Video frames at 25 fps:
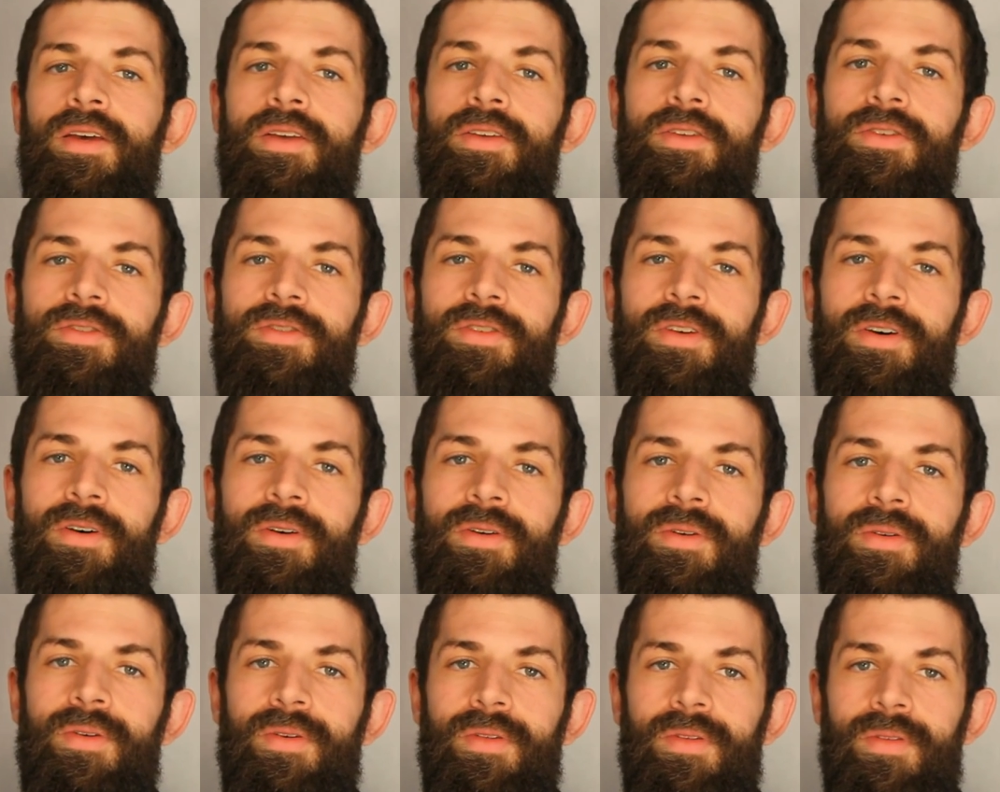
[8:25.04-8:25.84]

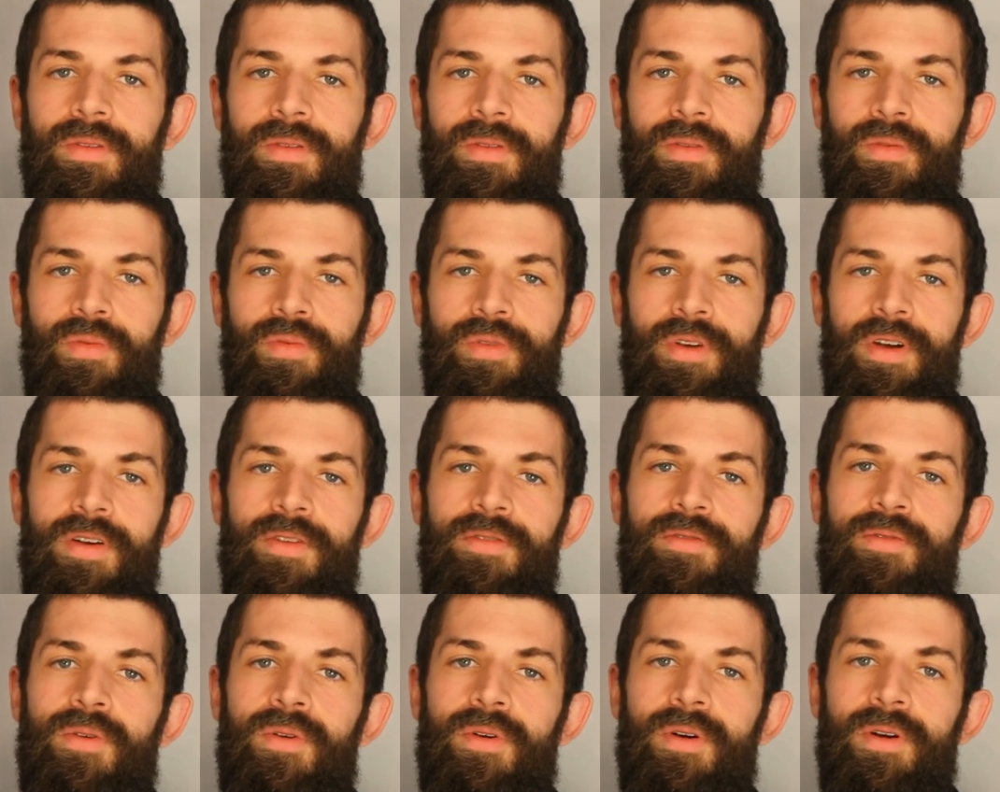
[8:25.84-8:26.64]
So,
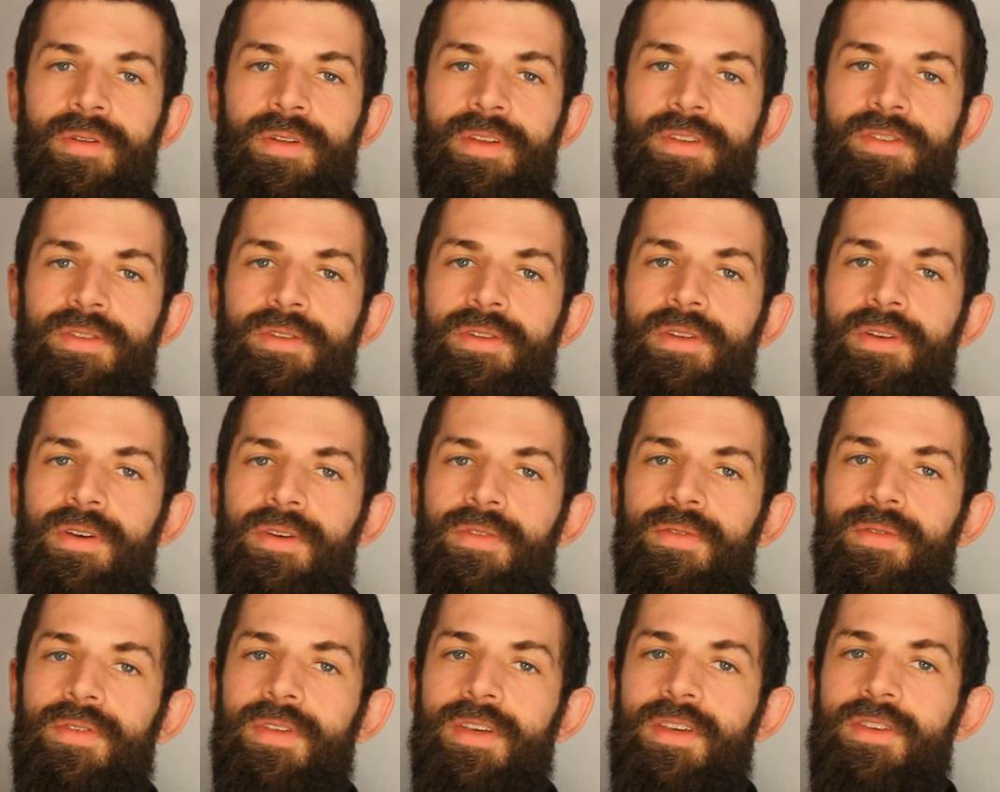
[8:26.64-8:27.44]
therefore, let's look
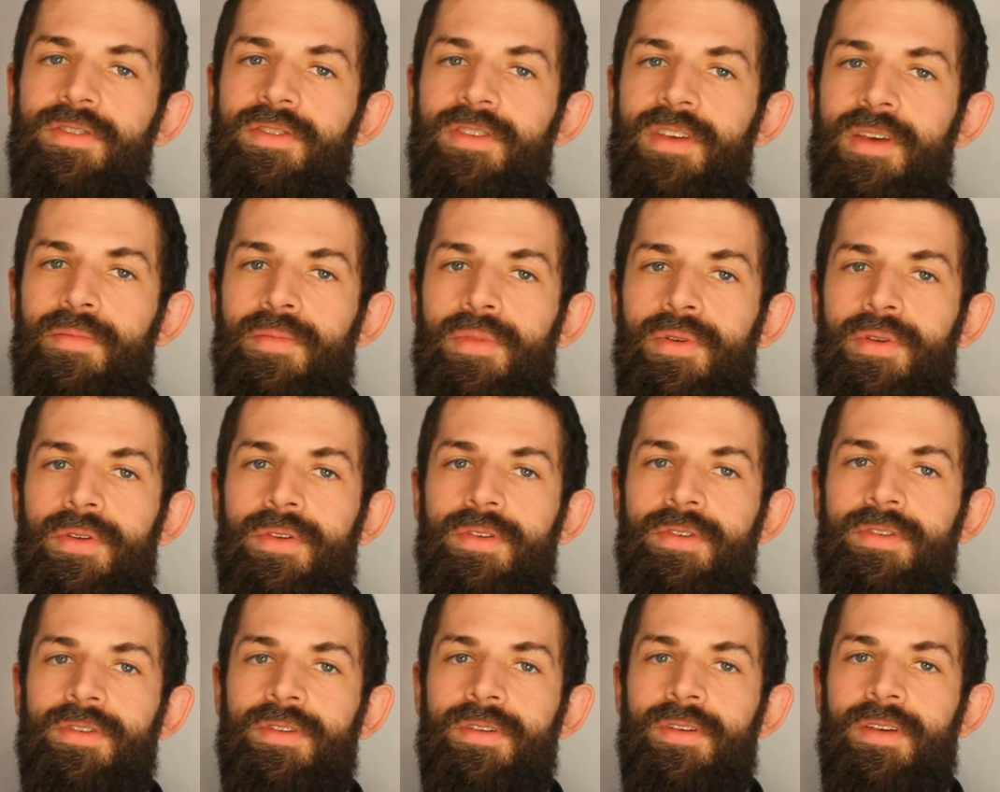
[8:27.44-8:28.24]
for these
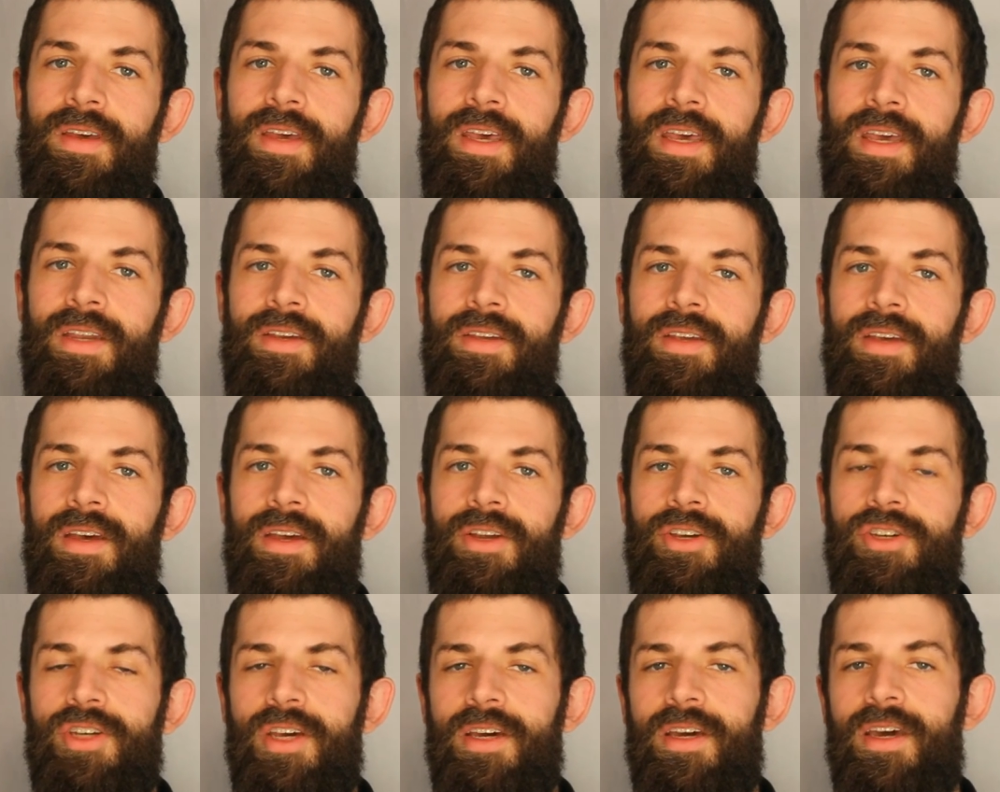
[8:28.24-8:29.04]
symbols and uh,
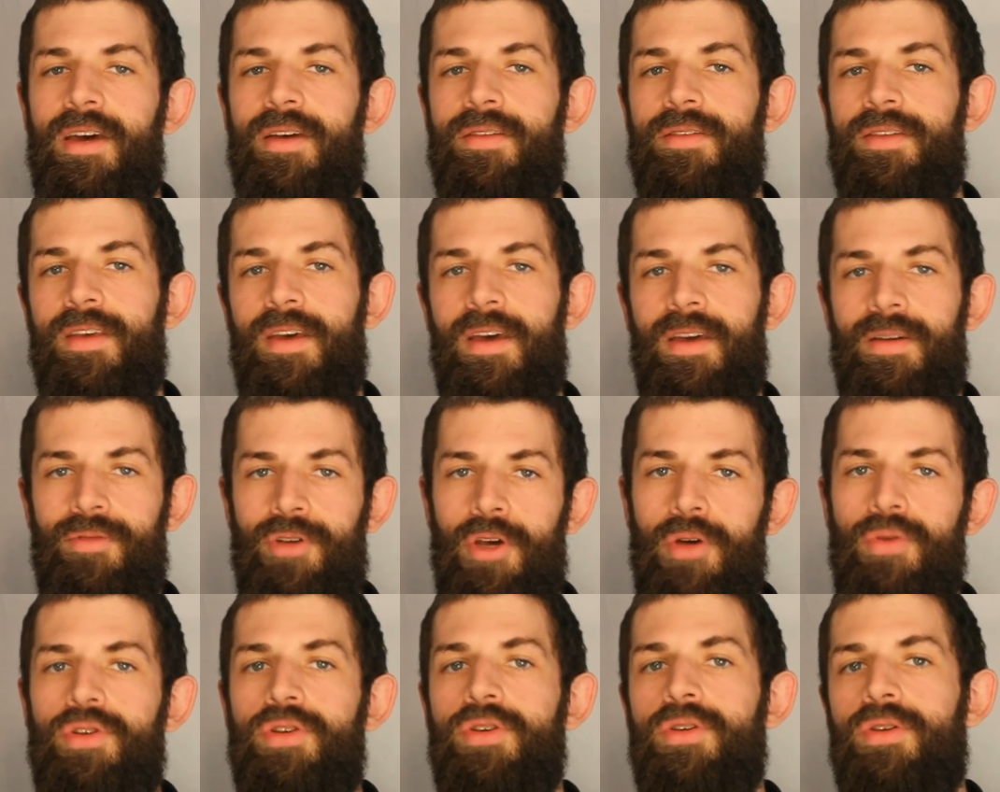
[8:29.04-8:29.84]
check out that
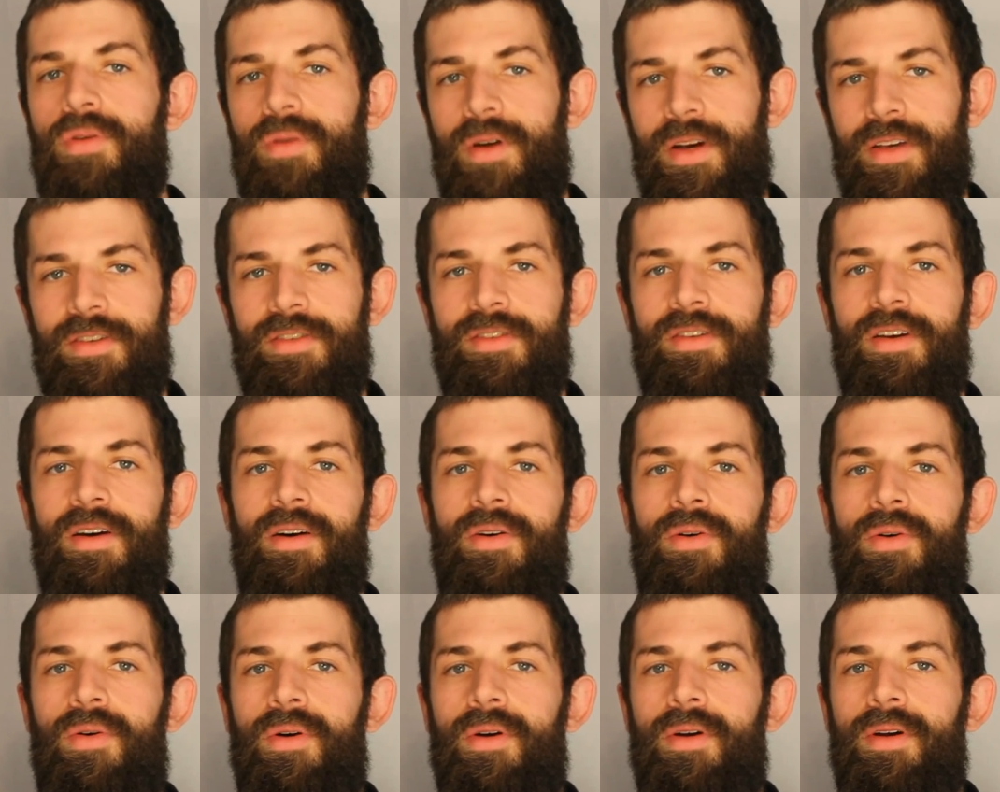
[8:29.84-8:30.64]

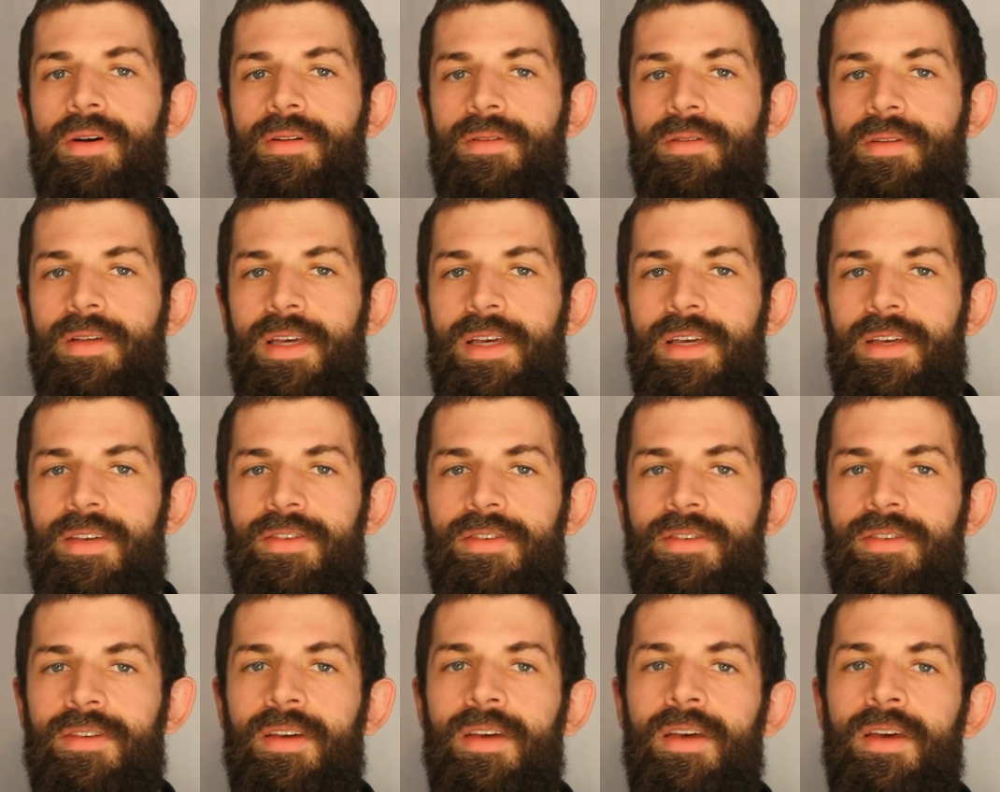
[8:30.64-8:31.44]
kosherquest.org
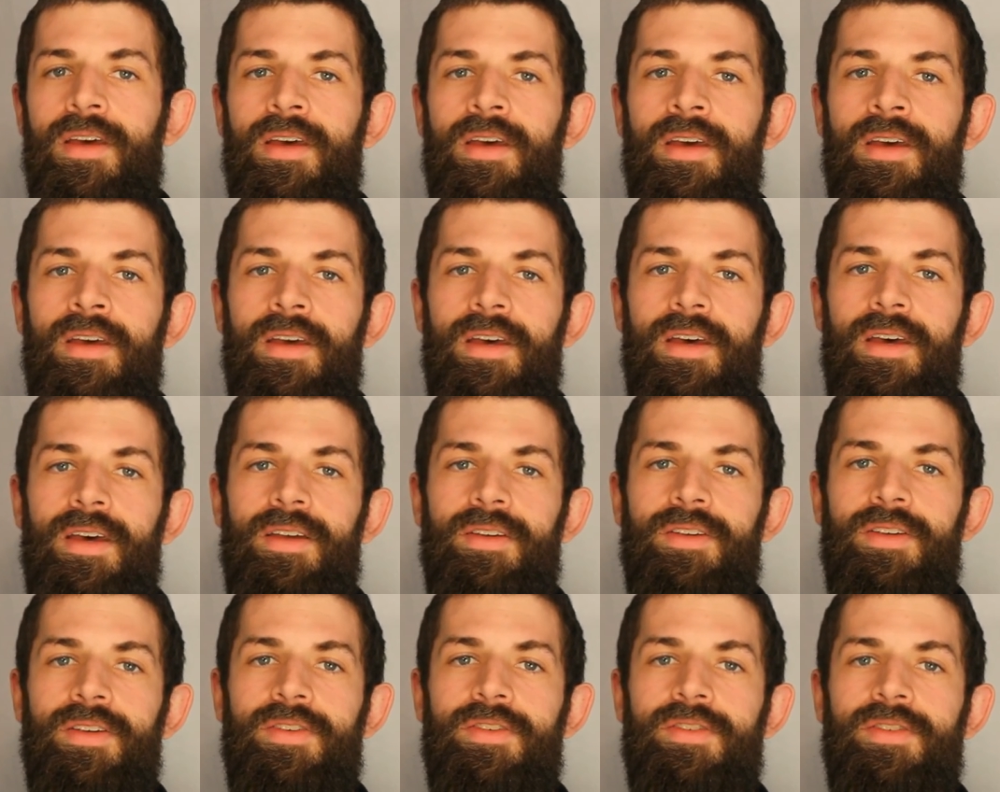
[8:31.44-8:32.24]
list uh,
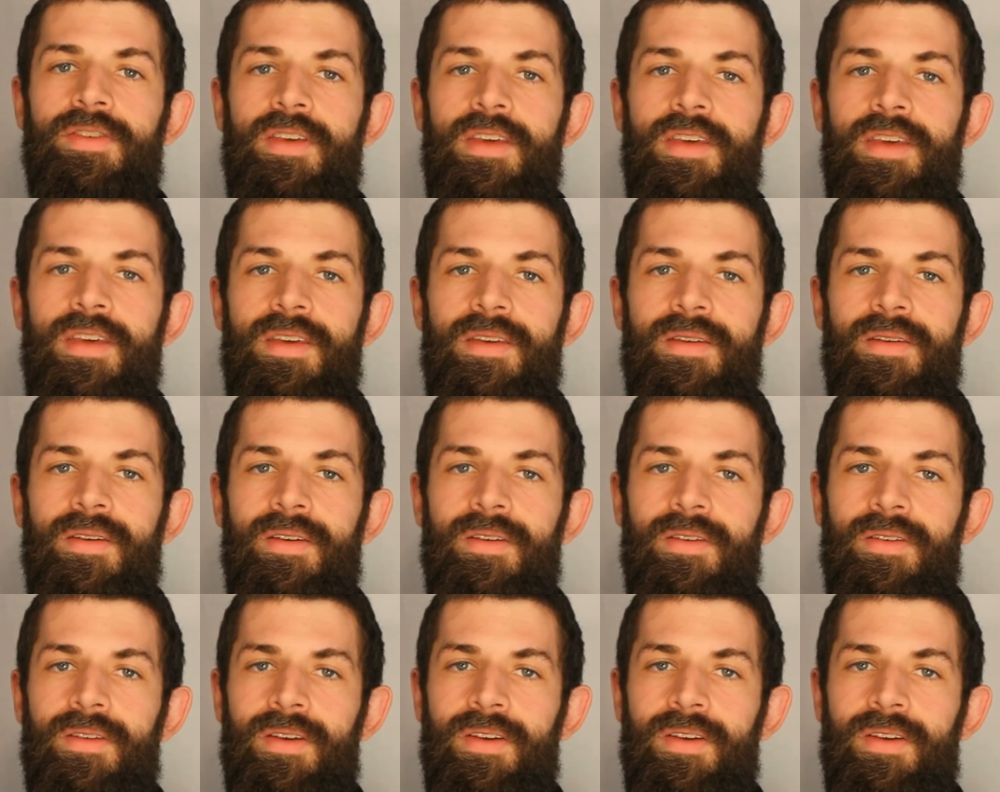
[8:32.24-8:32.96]
to see,